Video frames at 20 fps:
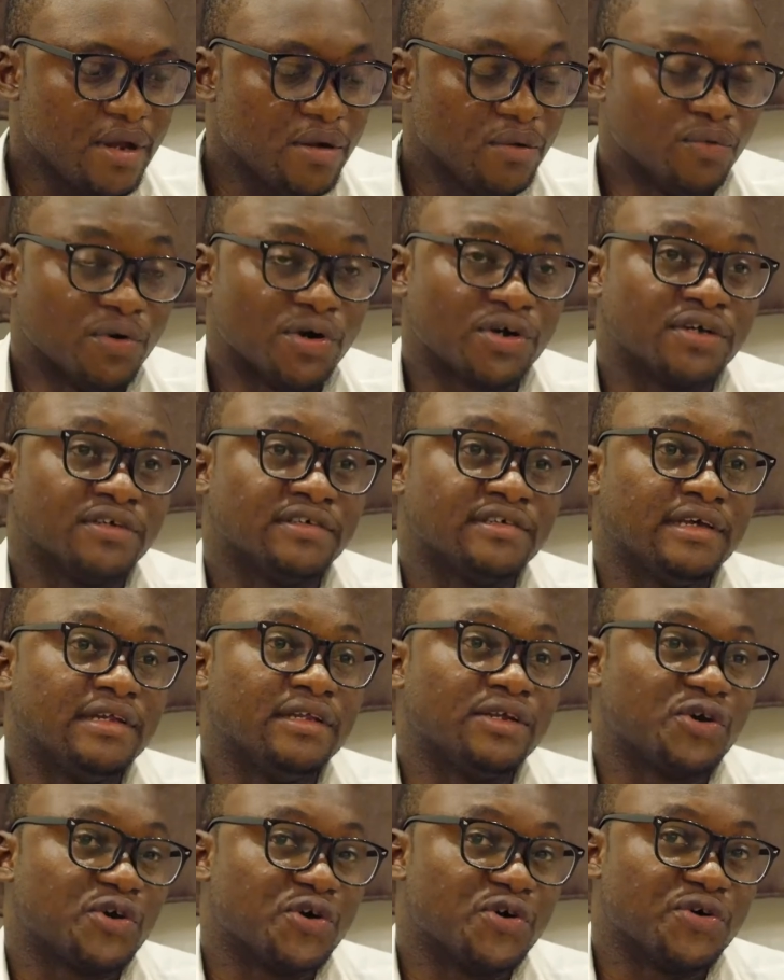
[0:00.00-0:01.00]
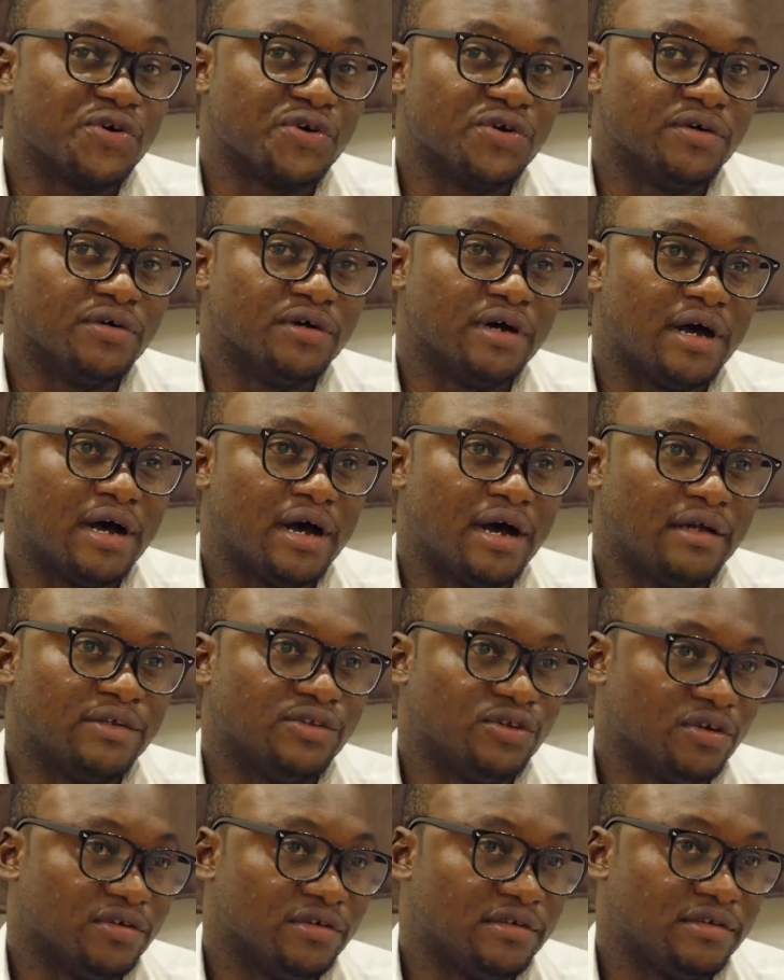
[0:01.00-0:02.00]
Workers in Congo are
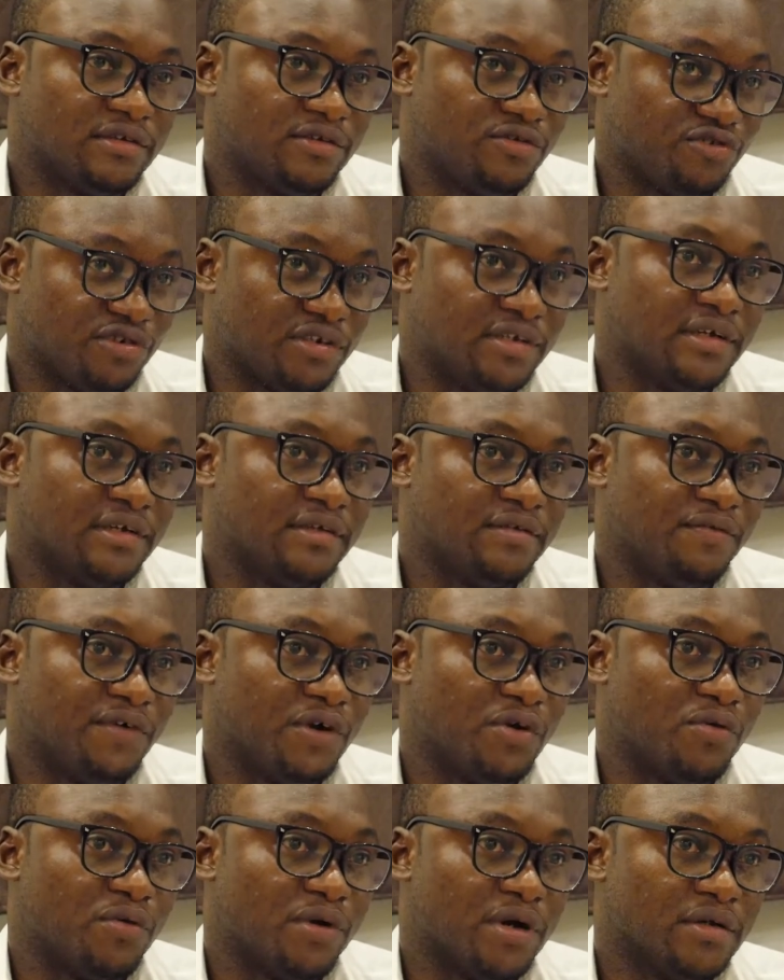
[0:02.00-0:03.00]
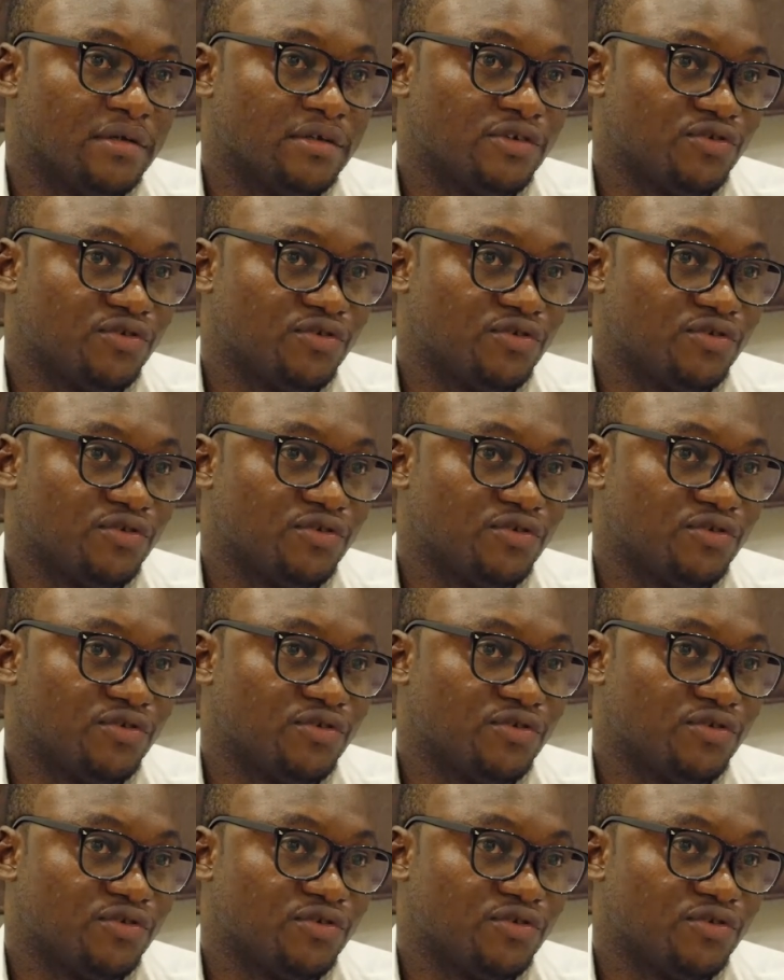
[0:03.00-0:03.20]
not treated very well,